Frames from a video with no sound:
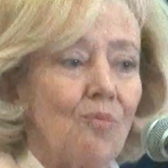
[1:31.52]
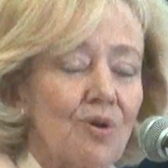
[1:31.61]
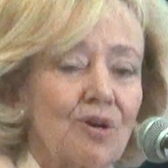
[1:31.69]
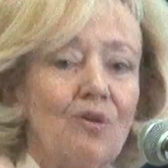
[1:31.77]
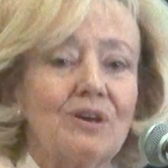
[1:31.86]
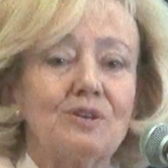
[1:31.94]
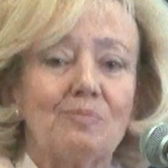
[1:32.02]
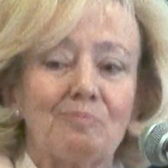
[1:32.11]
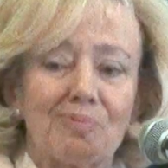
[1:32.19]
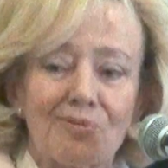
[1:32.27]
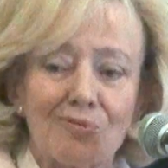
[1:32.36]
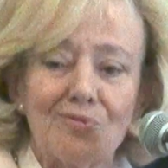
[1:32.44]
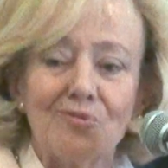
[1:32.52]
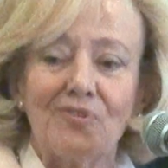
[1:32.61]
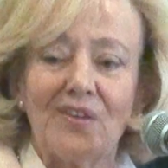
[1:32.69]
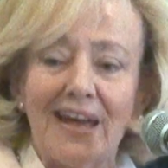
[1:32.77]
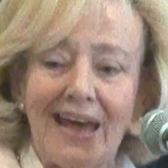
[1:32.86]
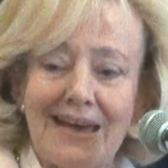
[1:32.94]
We're going to
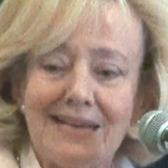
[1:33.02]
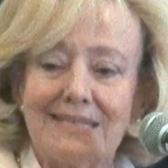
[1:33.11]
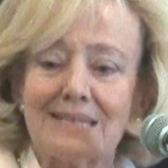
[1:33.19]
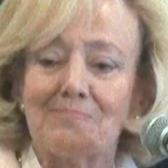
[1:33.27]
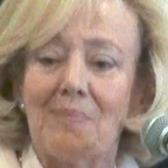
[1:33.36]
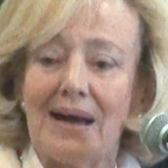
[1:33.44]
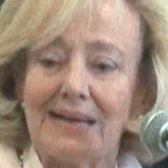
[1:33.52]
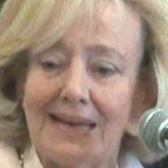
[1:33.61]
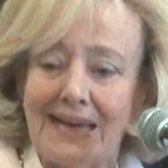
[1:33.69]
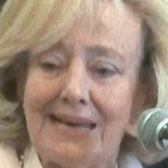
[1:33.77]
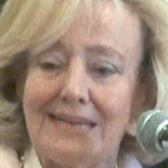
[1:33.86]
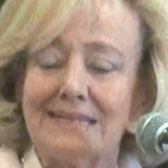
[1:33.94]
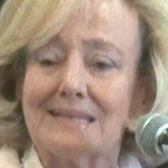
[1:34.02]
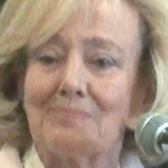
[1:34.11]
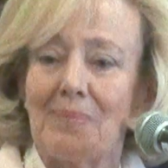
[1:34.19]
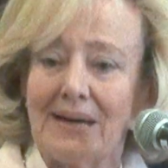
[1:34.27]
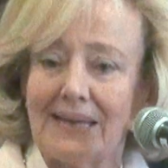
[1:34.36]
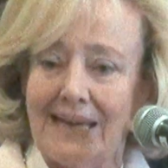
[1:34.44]
prove case by case
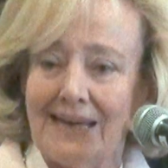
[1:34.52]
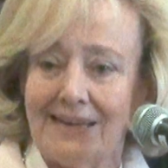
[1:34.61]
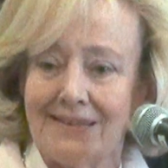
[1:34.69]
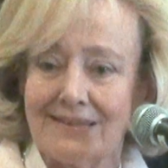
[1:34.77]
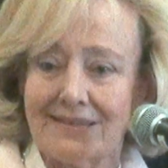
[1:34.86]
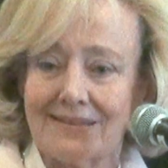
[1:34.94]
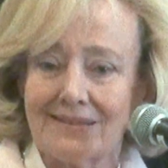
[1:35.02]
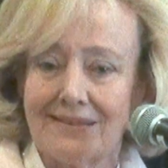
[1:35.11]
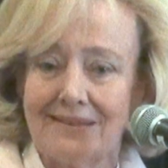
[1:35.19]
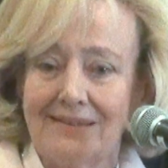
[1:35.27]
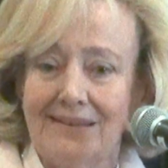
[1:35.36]
by case.